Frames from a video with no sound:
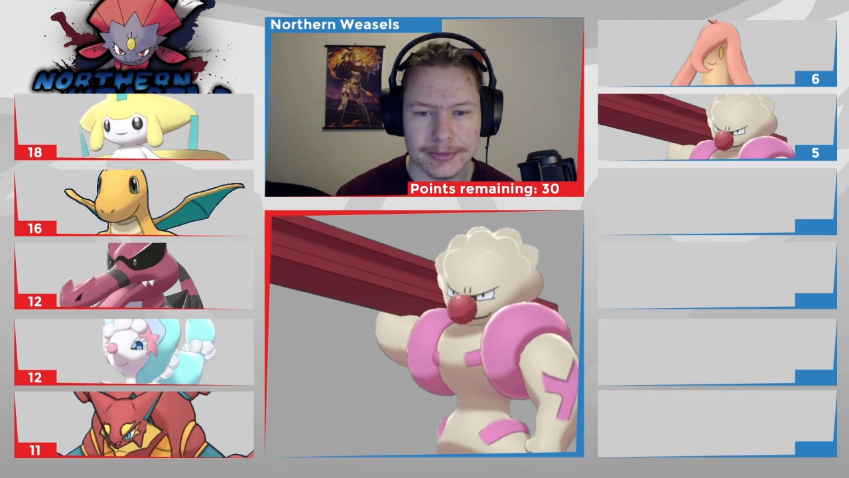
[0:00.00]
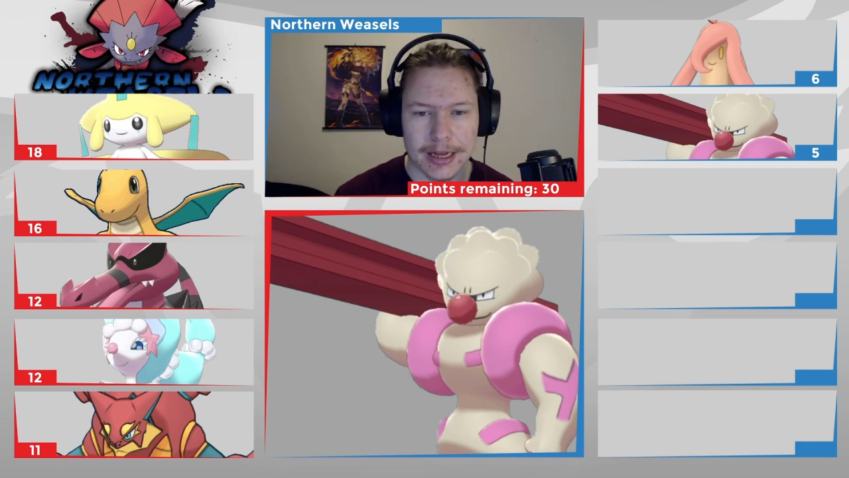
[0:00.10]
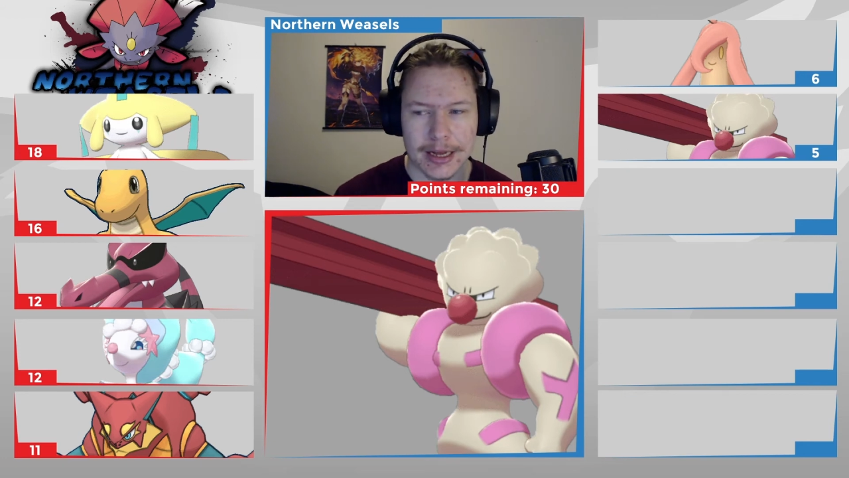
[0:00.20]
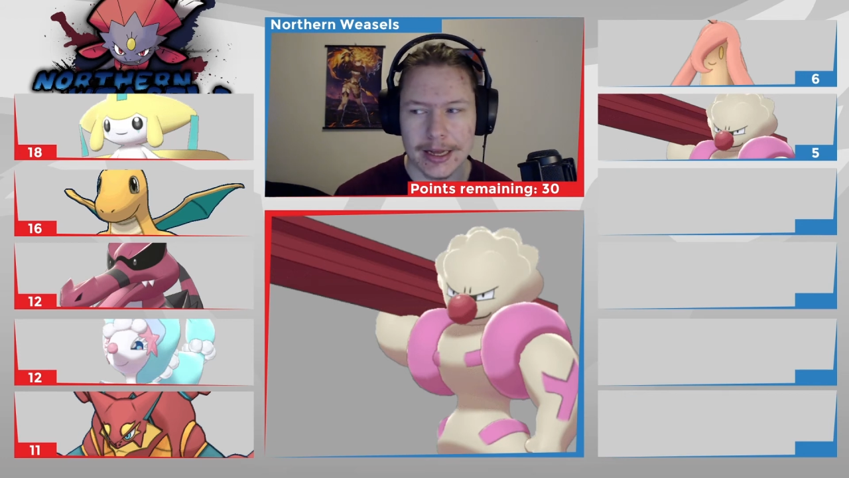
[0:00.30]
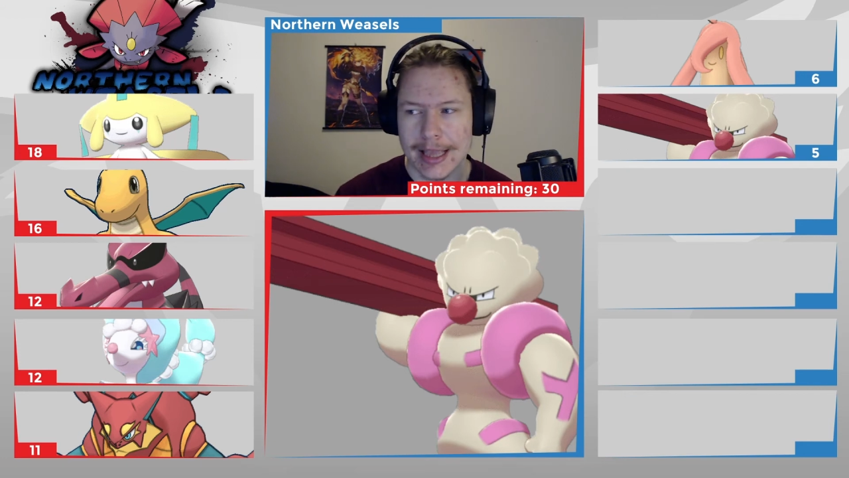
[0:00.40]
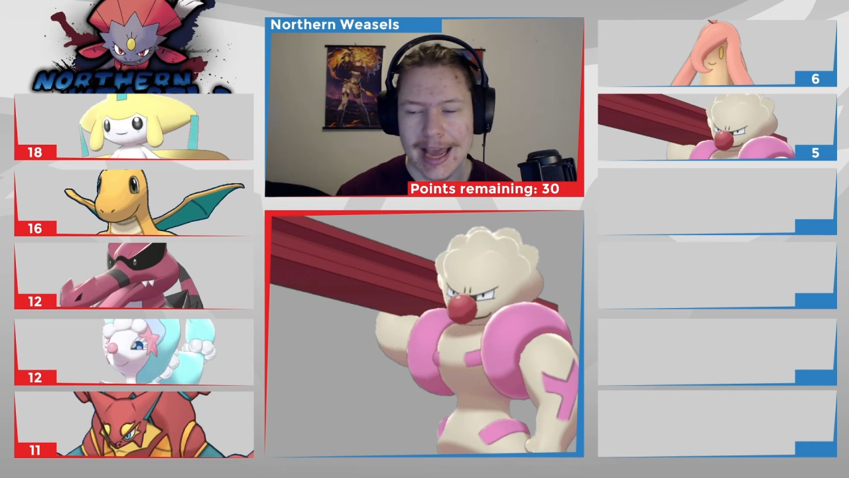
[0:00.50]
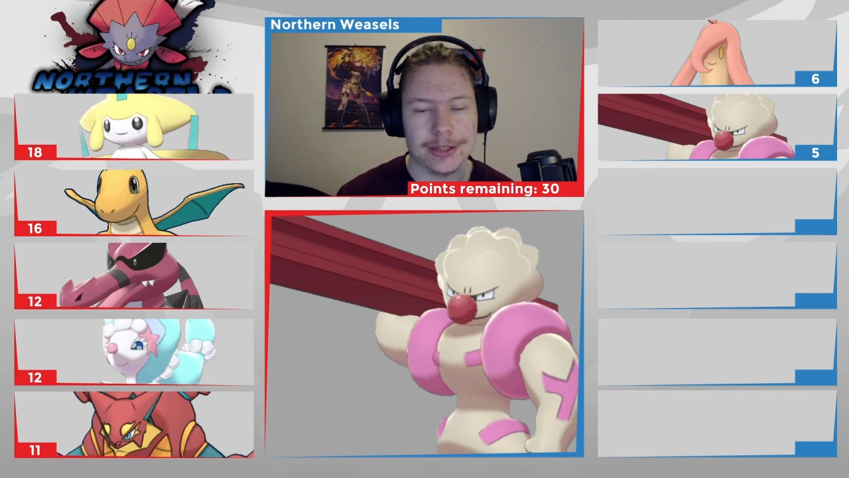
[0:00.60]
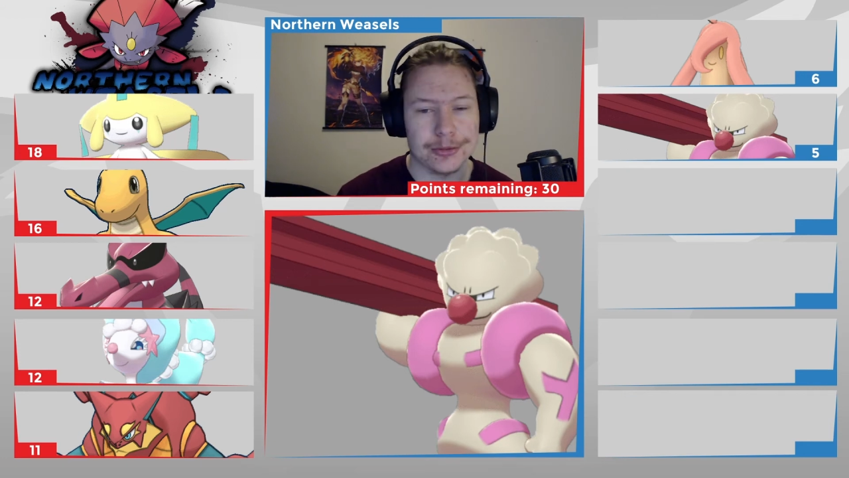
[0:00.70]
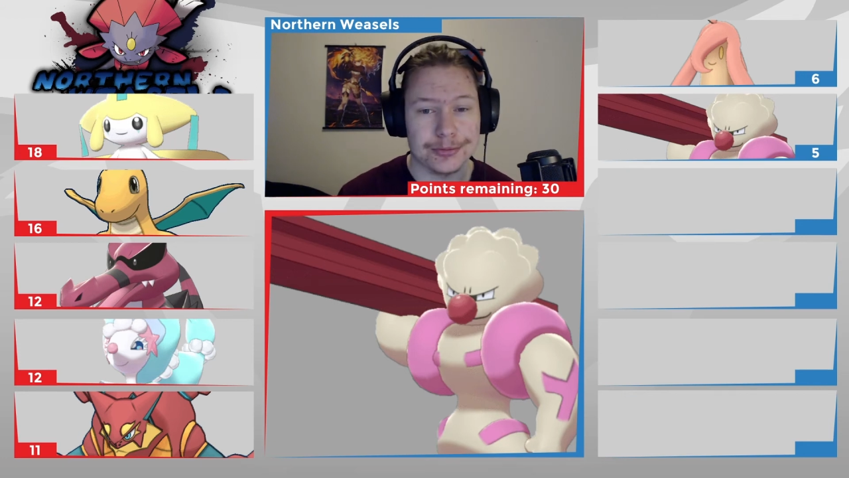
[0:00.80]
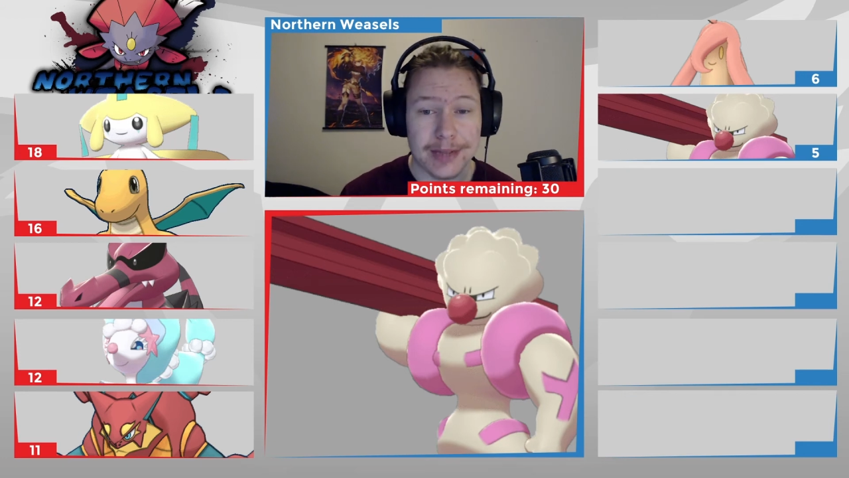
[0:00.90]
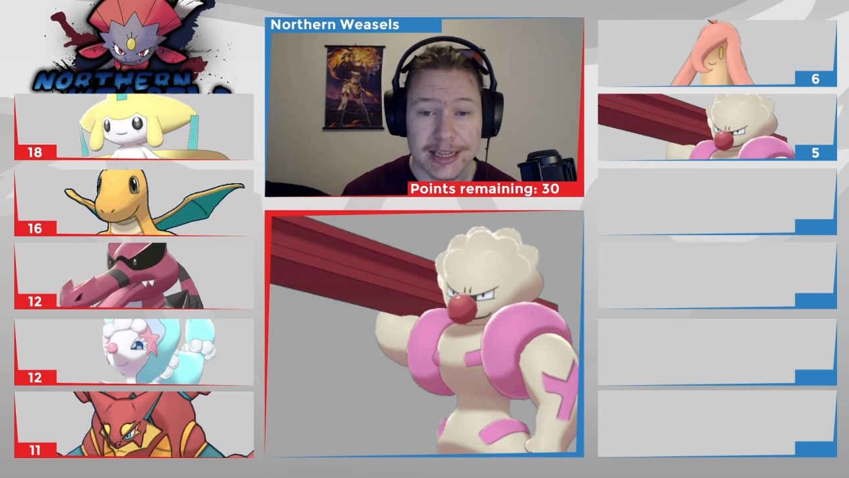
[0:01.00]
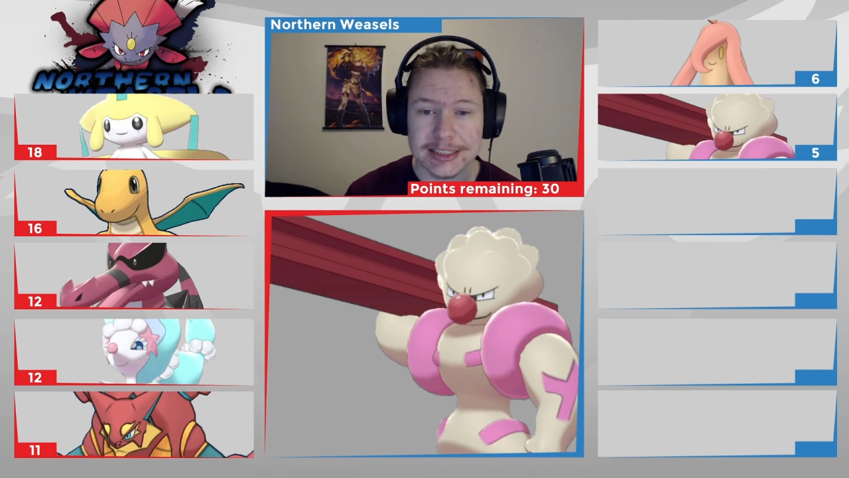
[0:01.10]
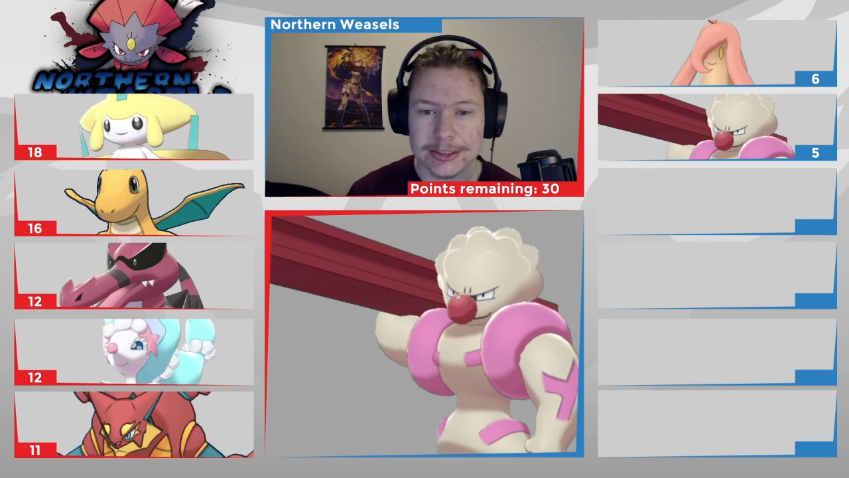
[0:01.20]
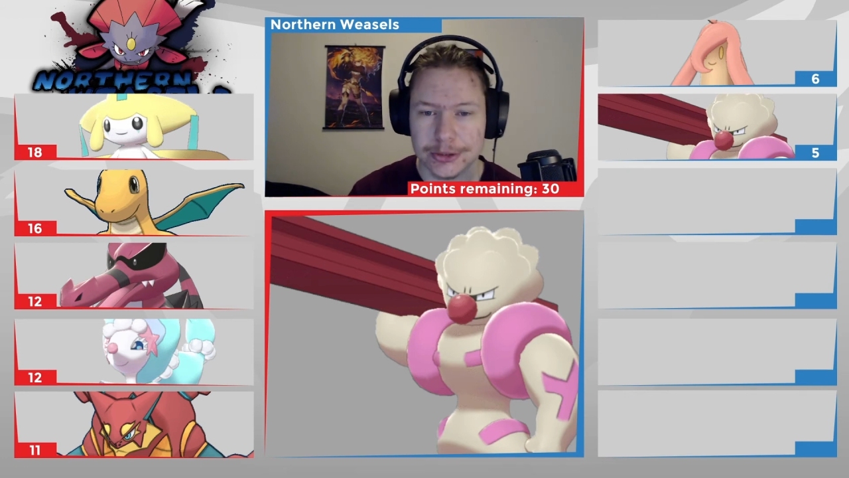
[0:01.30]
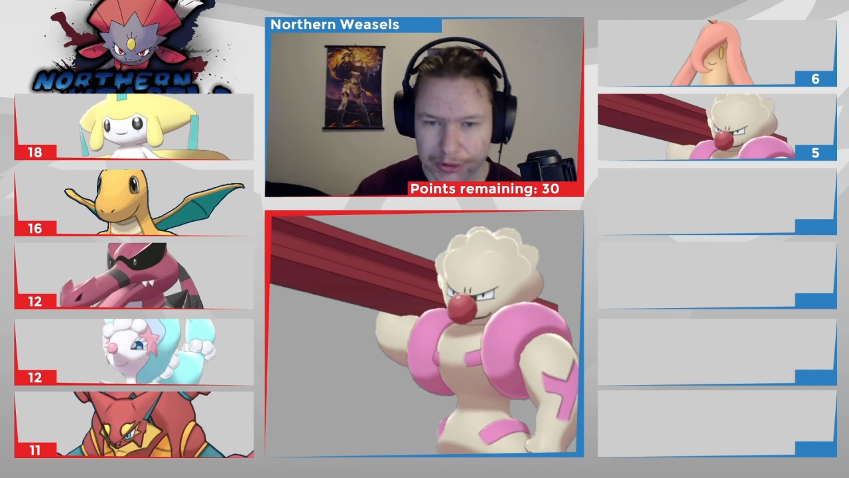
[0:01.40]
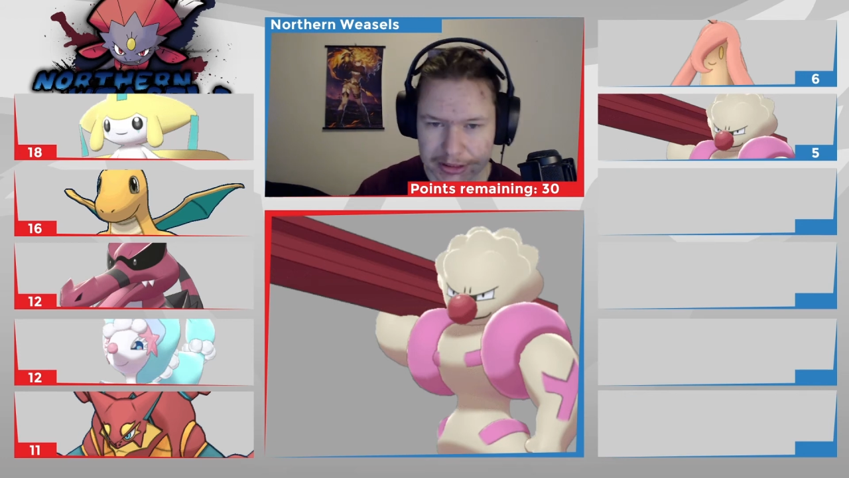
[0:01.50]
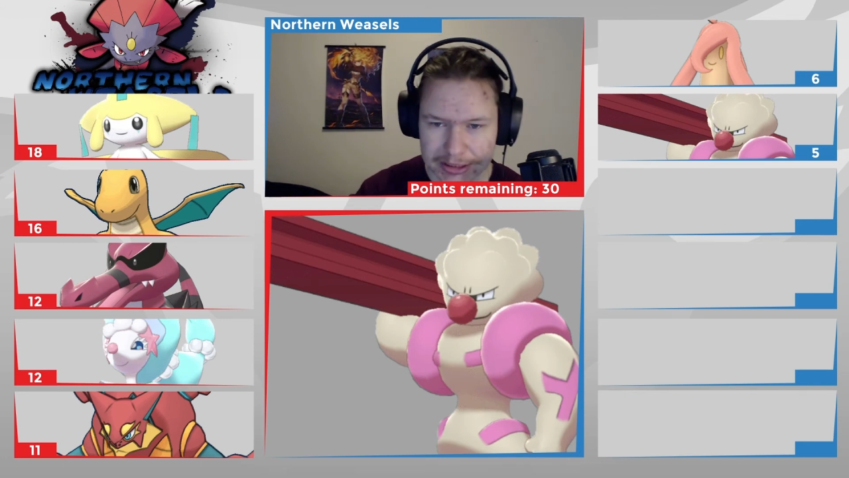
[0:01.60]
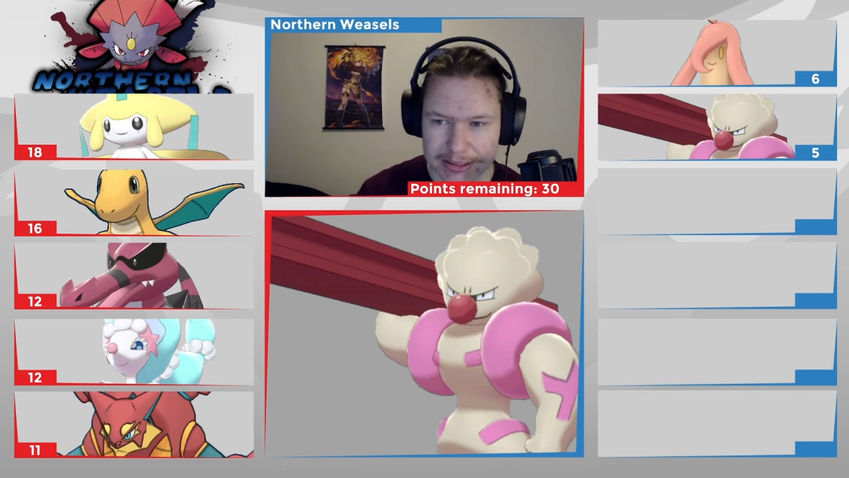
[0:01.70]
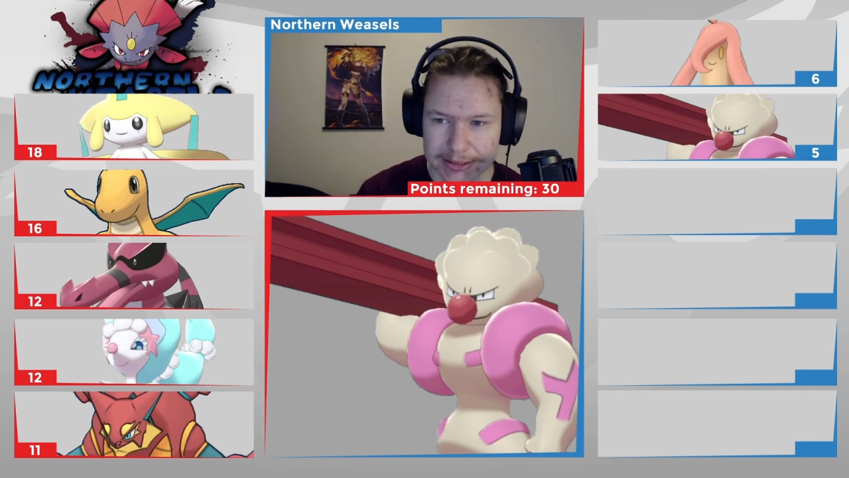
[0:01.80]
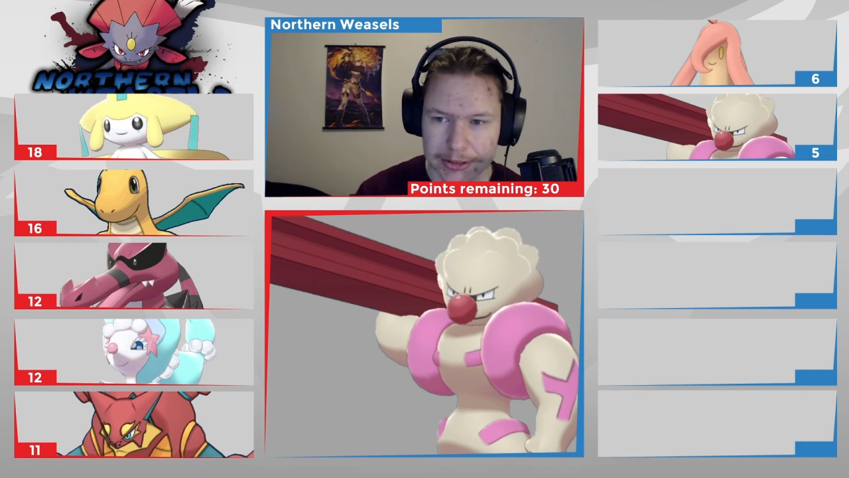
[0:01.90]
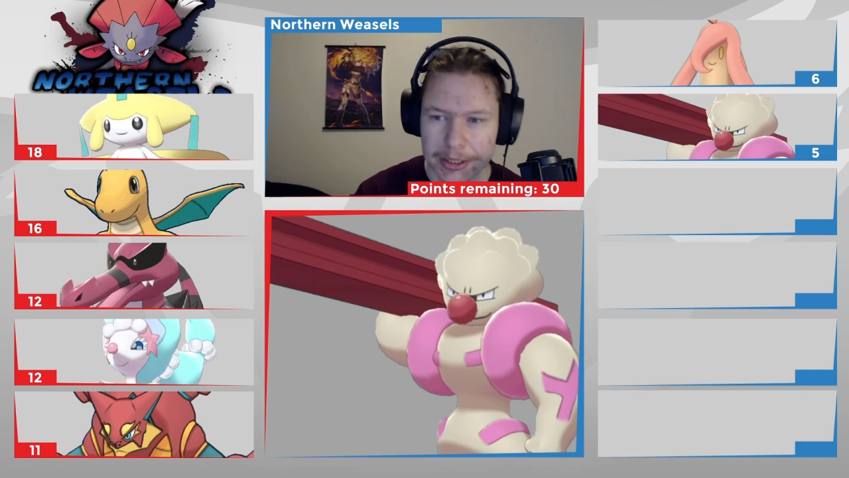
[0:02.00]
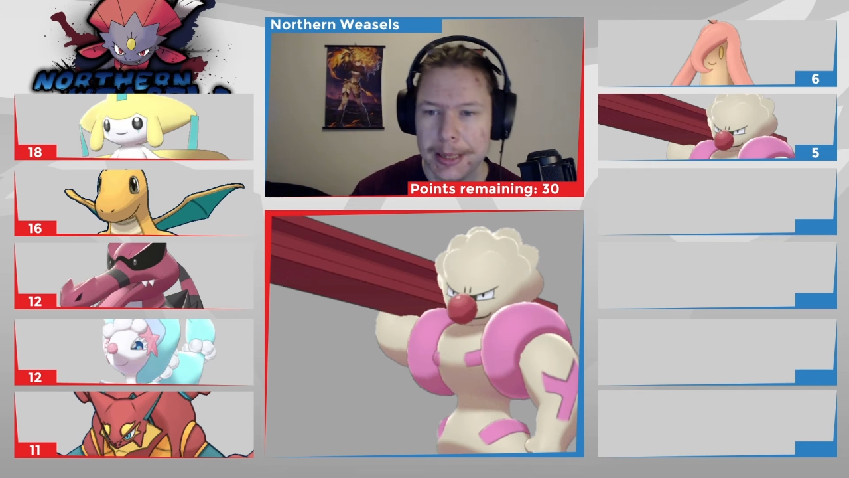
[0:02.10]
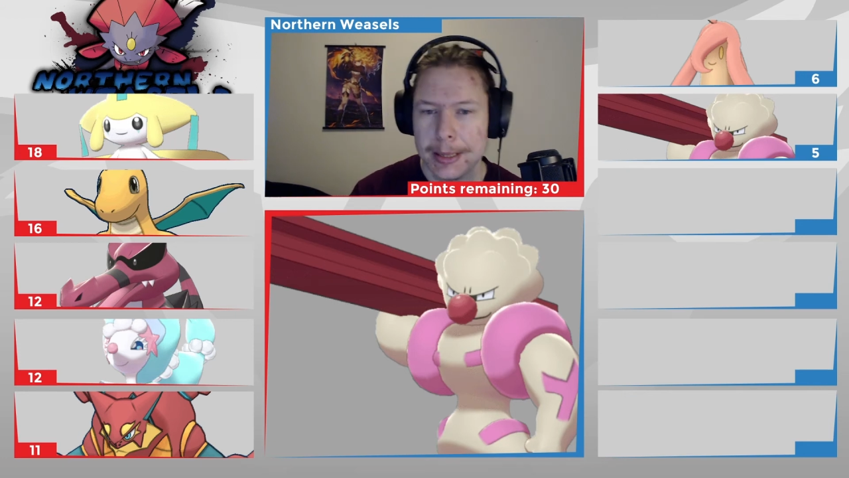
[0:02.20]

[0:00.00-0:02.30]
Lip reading: I had to face it during the season.